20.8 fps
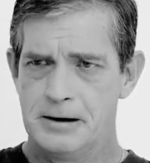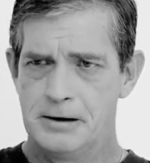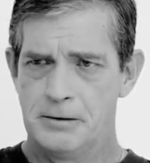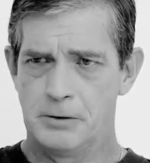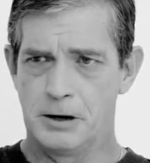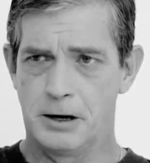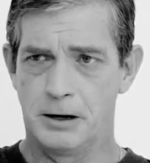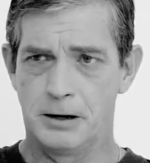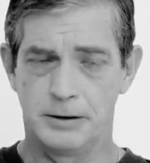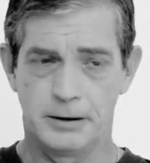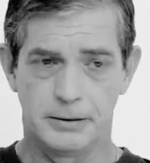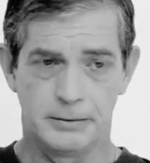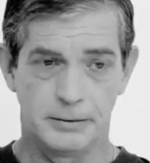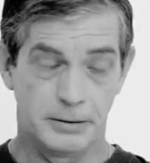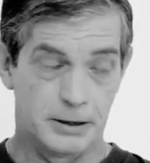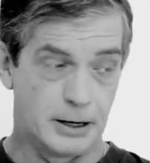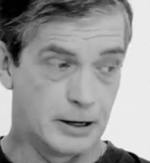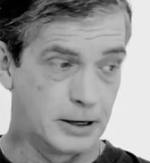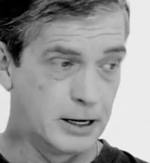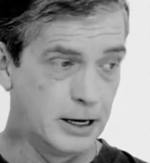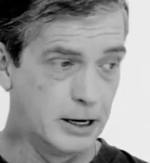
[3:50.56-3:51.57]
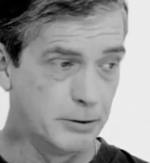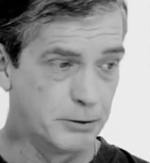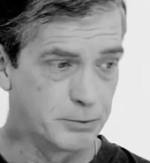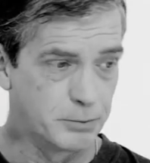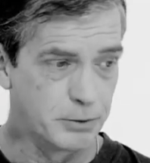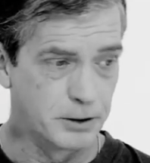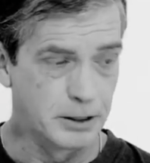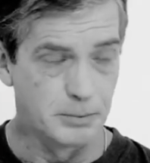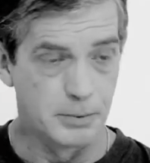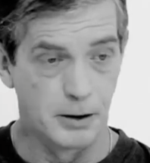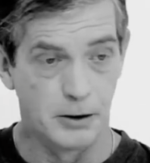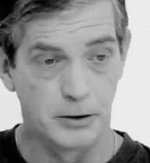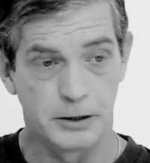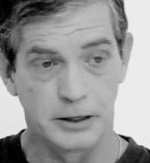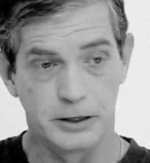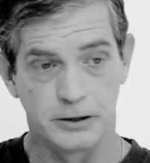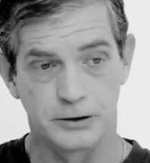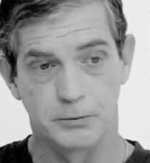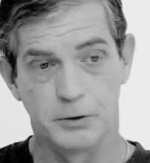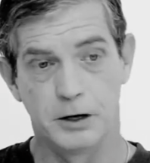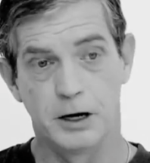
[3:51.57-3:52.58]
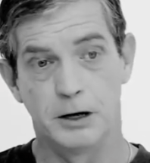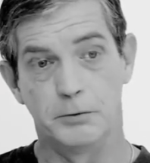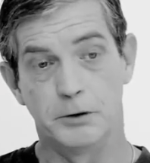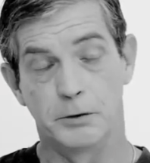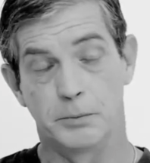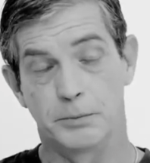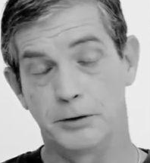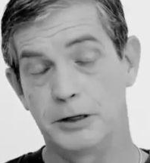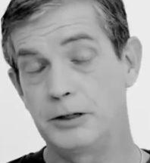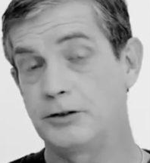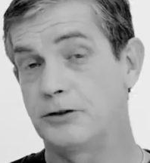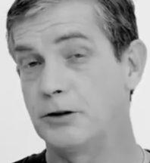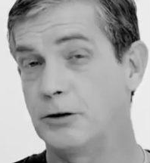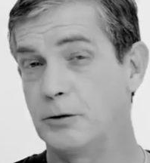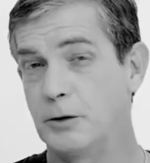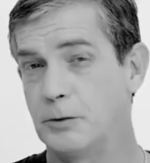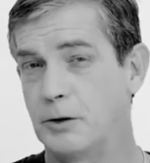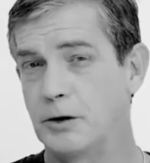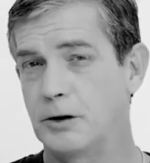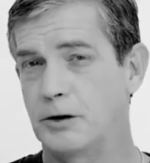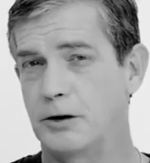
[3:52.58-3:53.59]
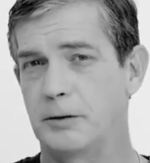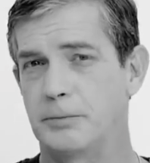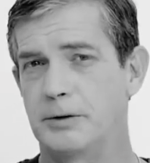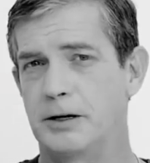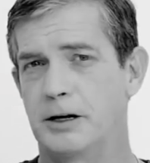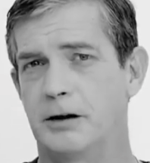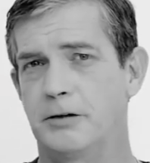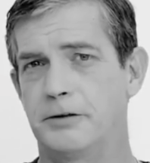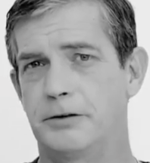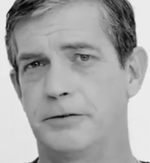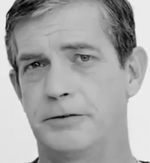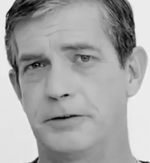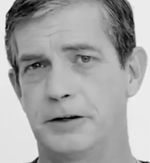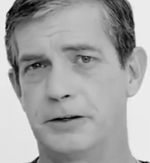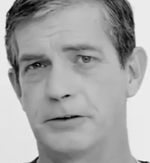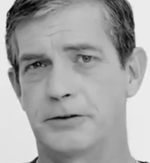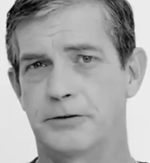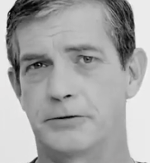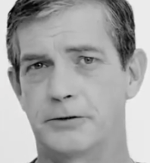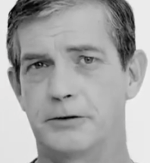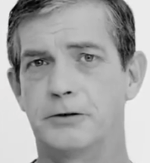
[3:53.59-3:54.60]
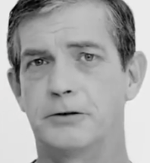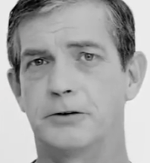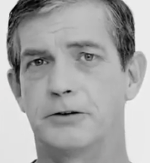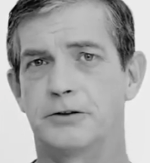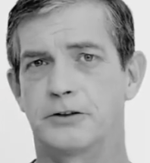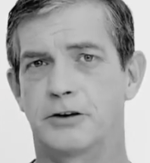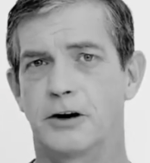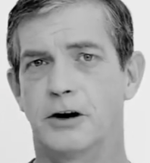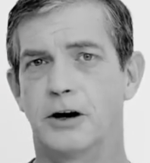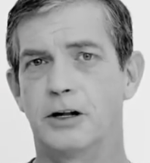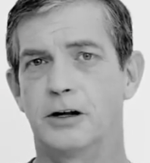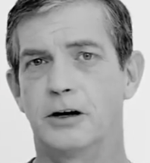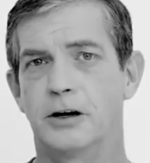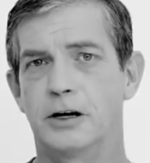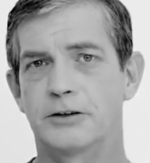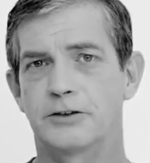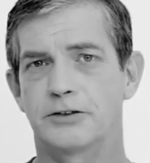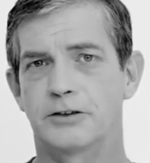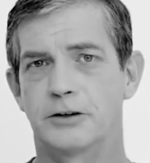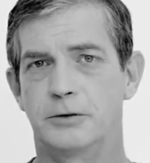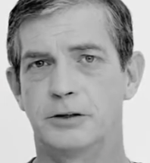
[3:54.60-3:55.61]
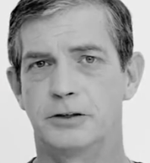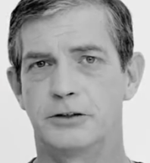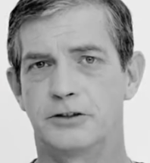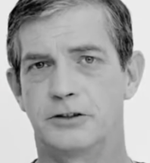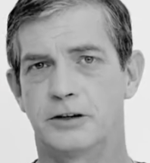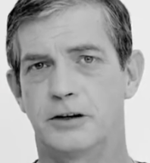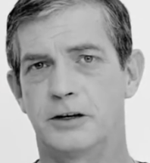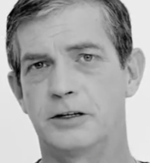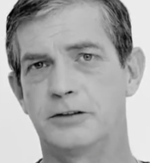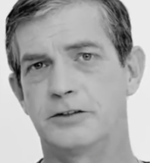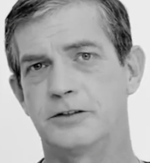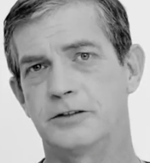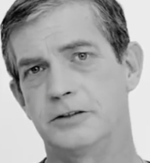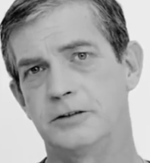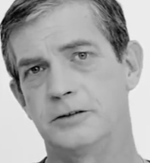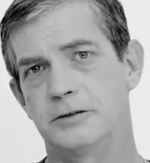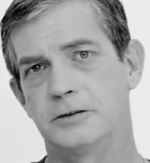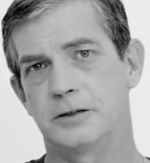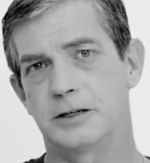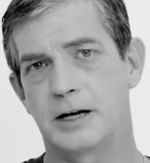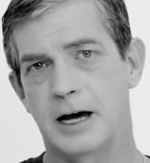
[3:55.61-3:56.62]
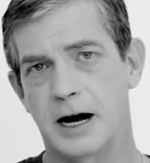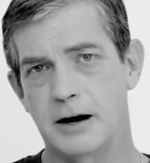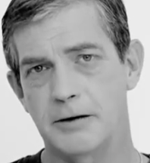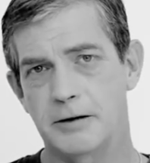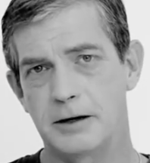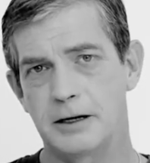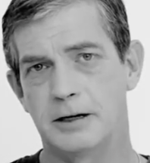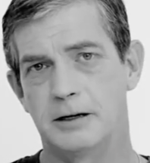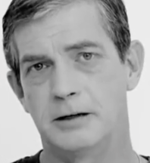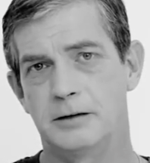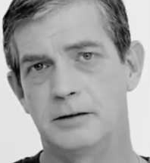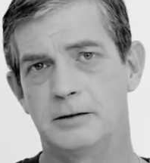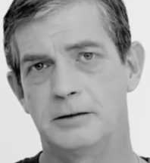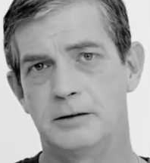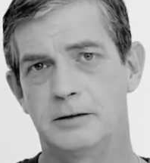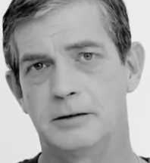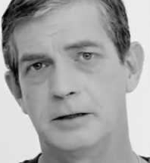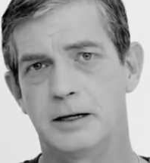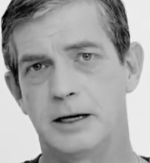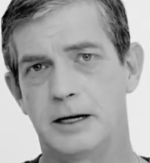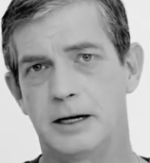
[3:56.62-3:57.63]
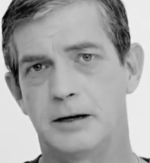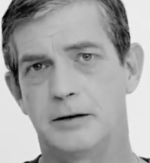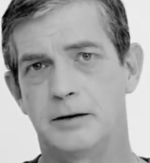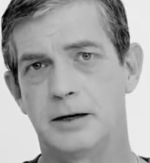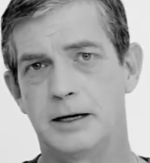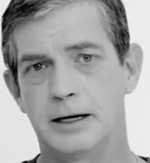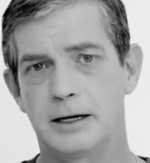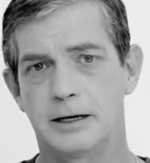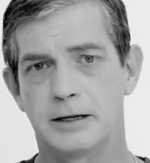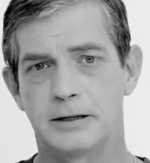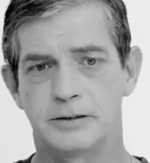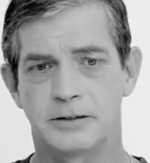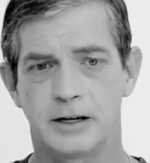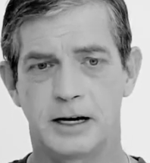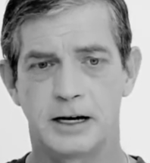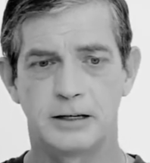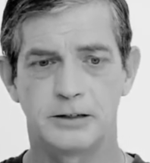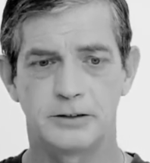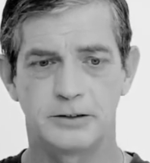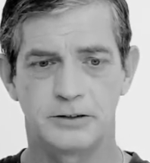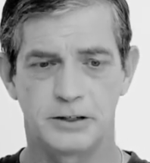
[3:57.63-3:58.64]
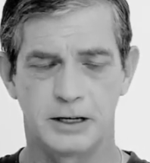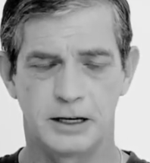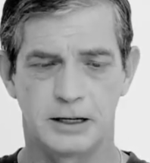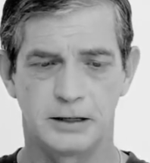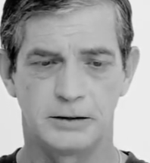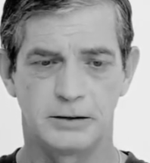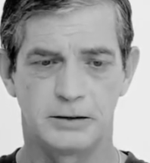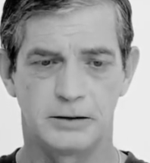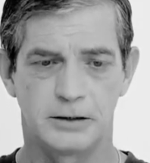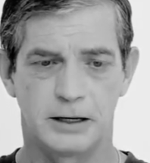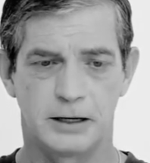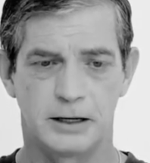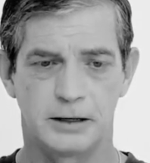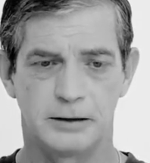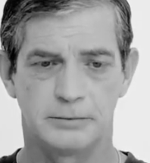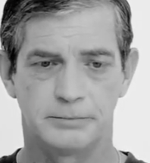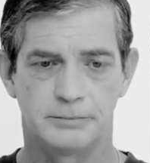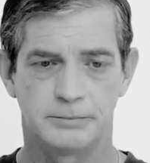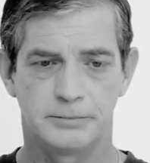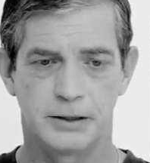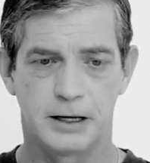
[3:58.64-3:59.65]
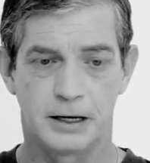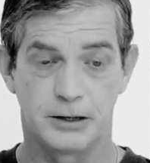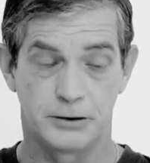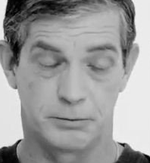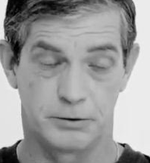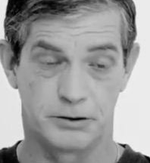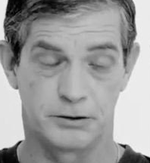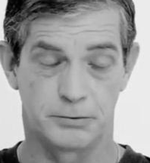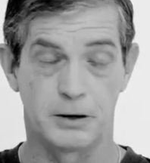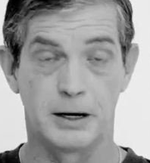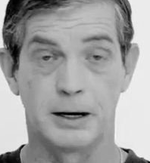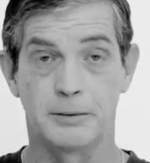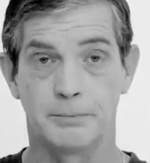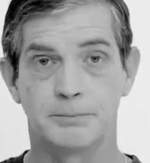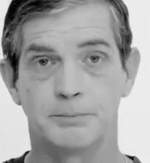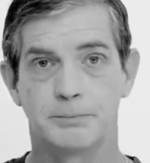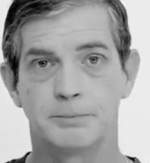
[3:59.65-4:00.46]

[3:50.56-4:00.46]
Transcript: Our gear was pretty bulky as well. We were pretty sure we weren't going to be able to fit through the skylight, so we decided to carry our air containers and as we swam.